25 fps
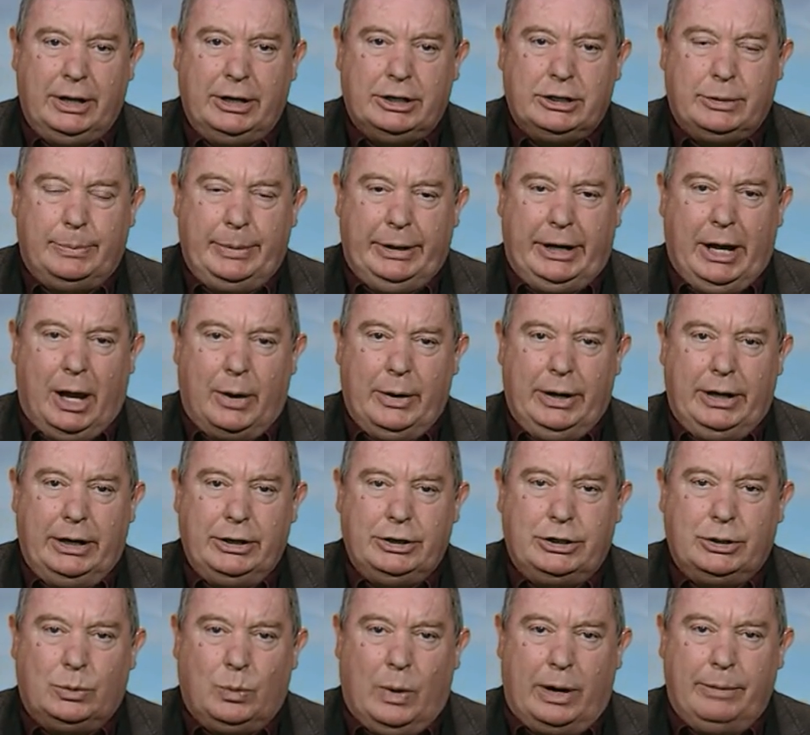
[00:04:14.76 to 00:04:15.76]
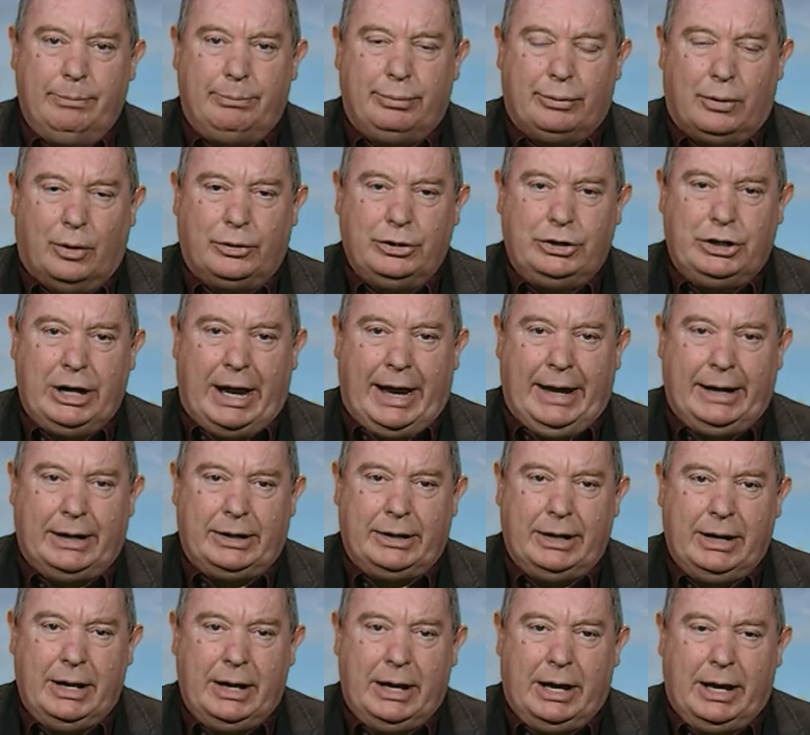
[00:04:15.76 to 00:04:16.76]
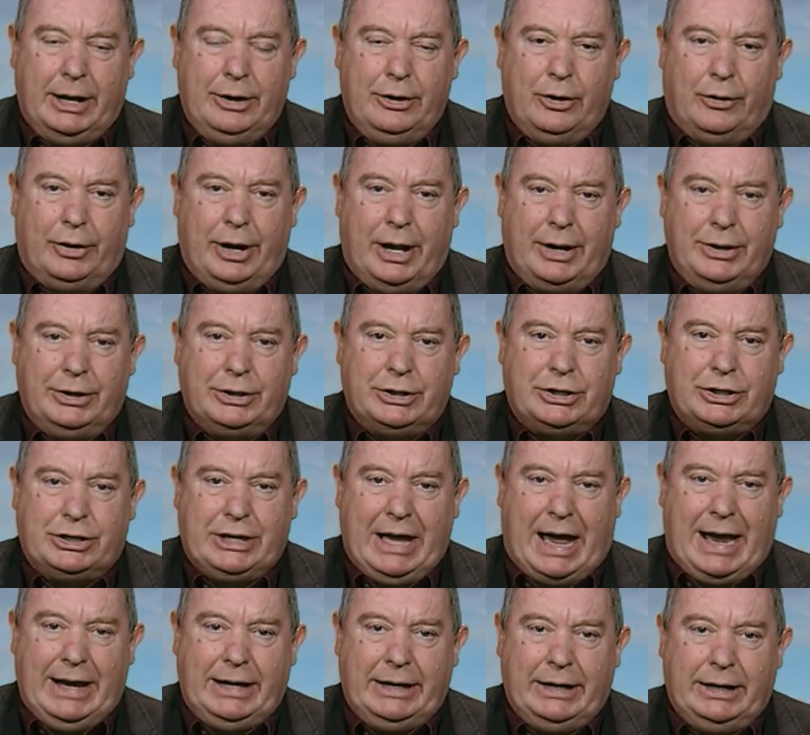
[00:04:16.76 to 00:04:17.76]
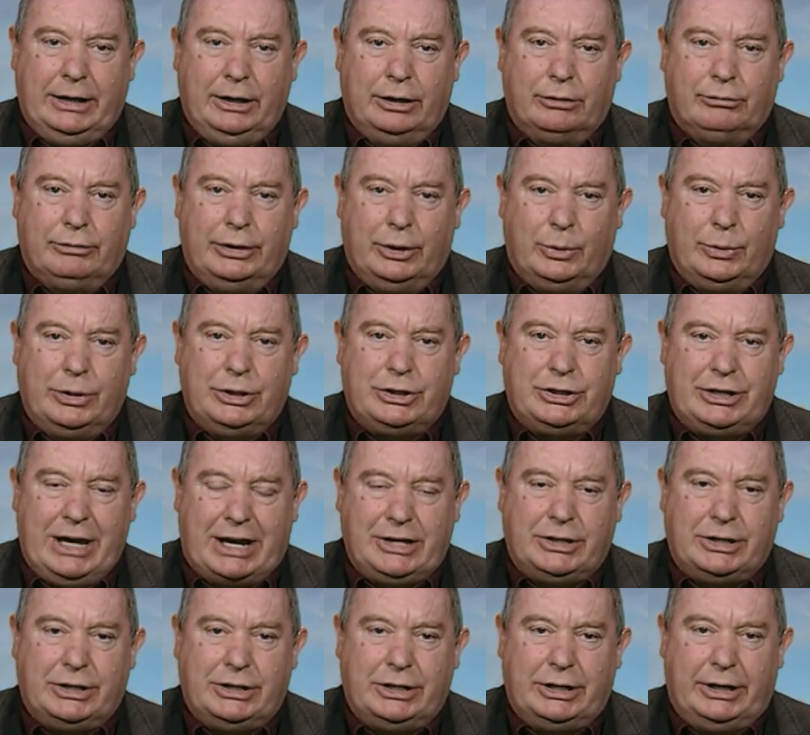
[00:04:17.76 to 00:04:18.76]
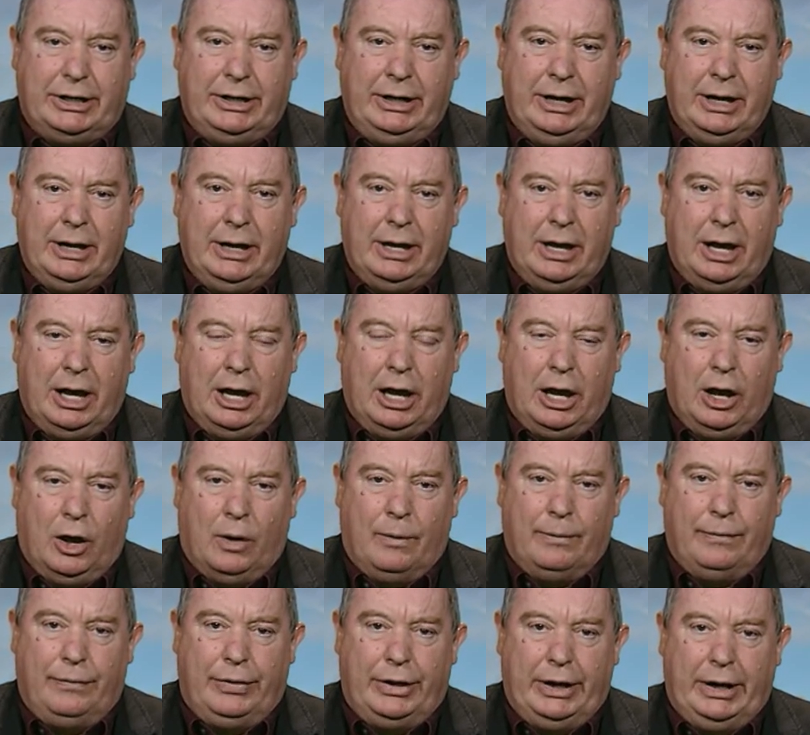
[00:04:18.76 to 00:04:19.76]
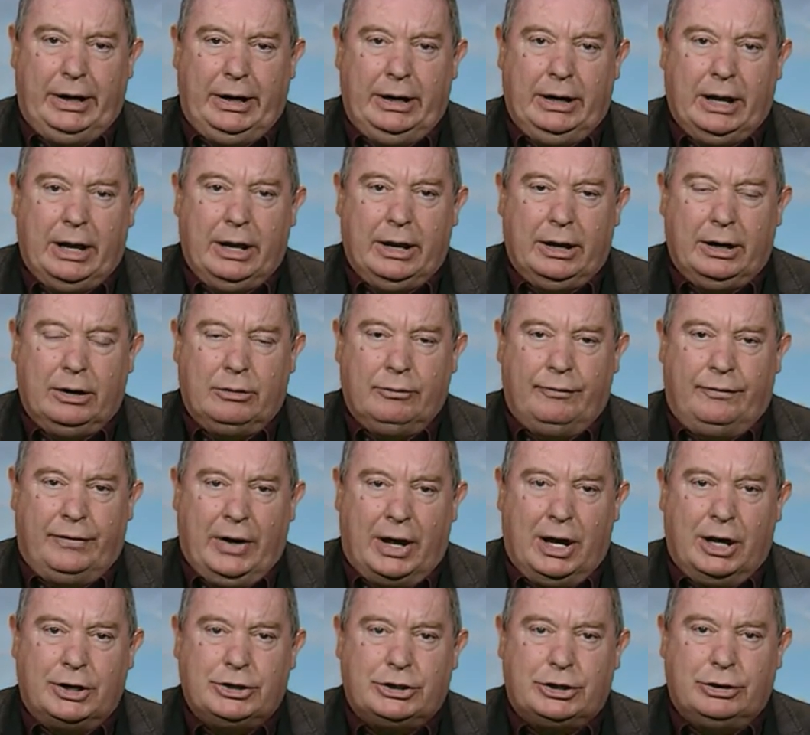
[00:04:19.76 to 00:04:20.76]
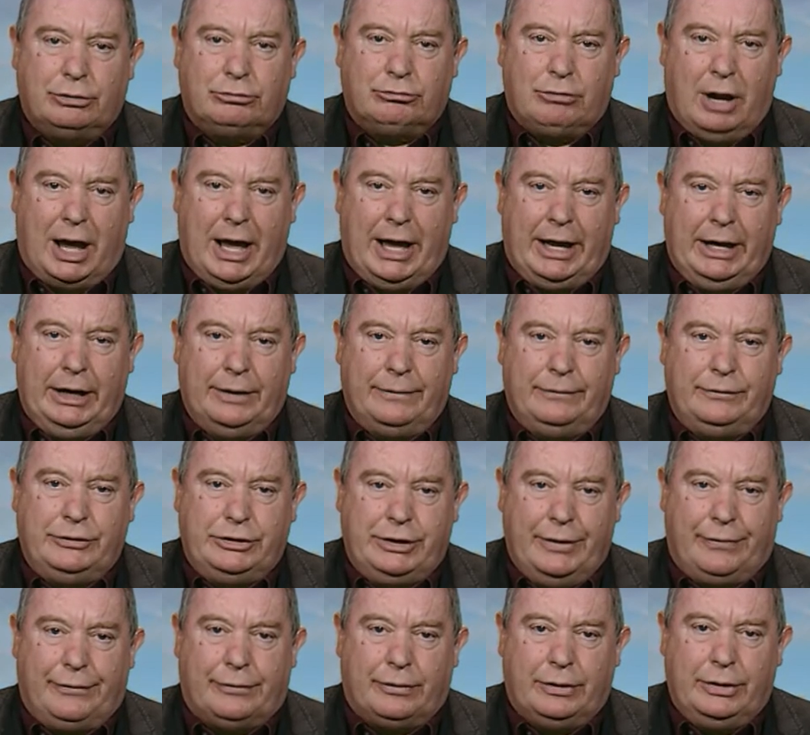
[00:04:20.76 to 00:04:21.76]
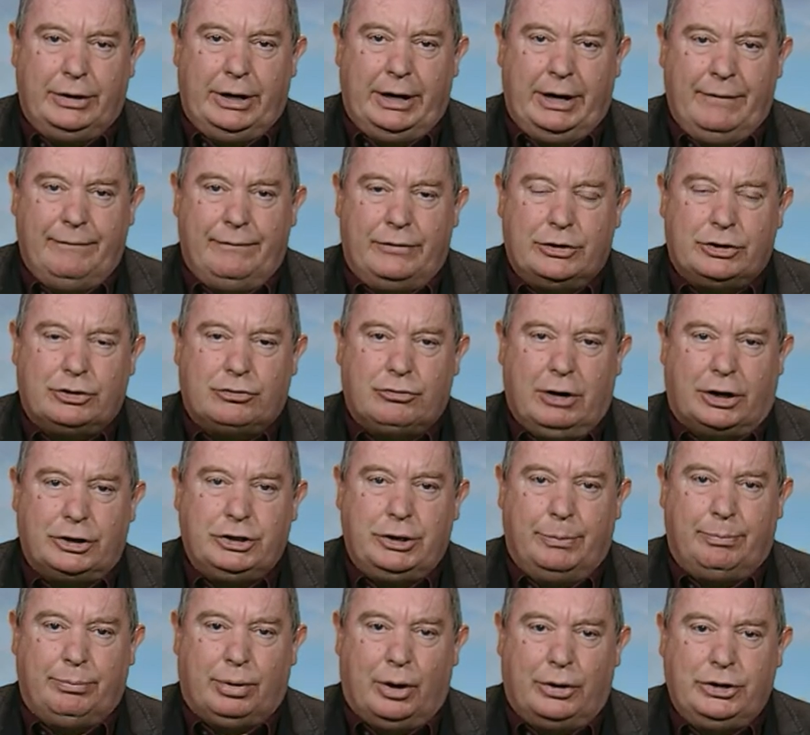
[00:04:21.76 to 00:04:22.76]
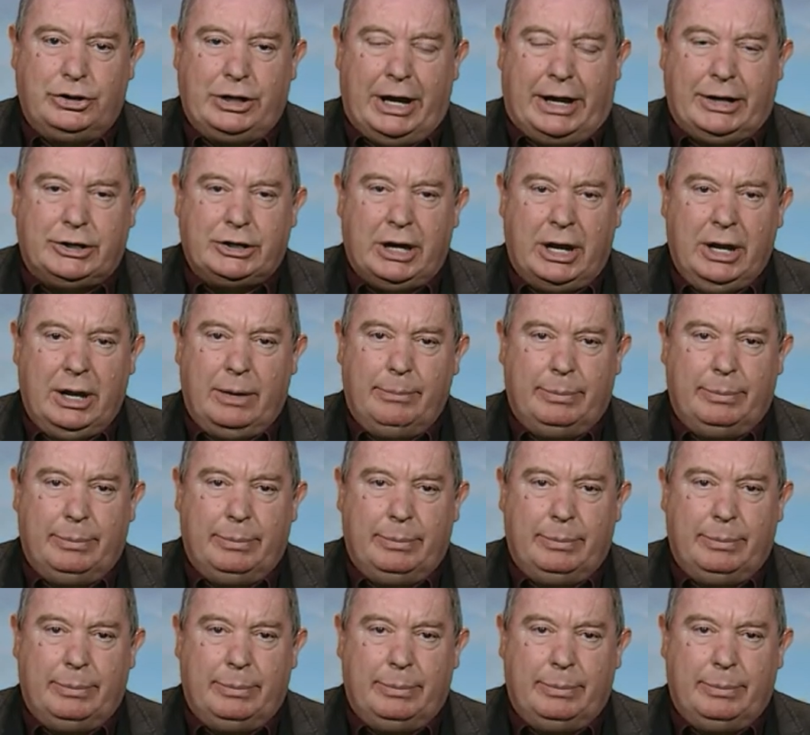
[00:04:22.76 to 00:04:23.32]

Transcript: to be going into one project and not understanding the real necessity of the vast array of different infrastructure projects,